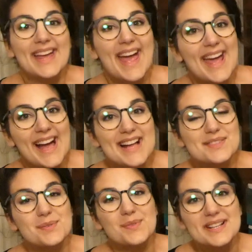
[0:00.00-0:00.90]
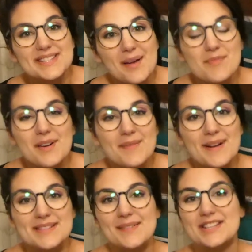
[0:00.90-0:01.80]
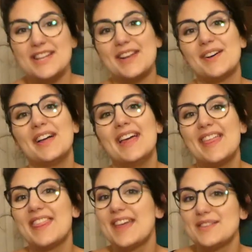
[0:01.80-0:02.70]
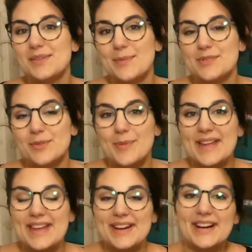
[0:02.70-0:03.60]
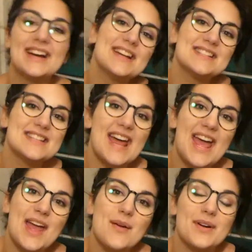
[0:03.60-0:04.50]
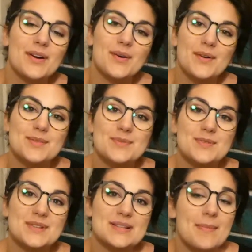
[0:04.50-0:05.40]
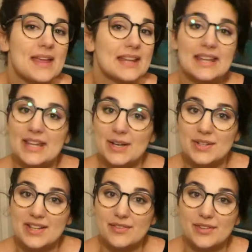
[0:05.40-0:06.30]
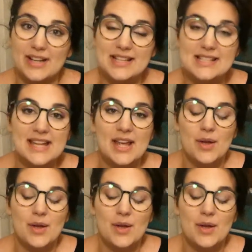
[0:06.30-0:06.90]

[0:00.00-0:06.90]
Hey guys, what's up? Welcome back to my channel. Thank you so much for being here. Today we are going to be doing something a little different.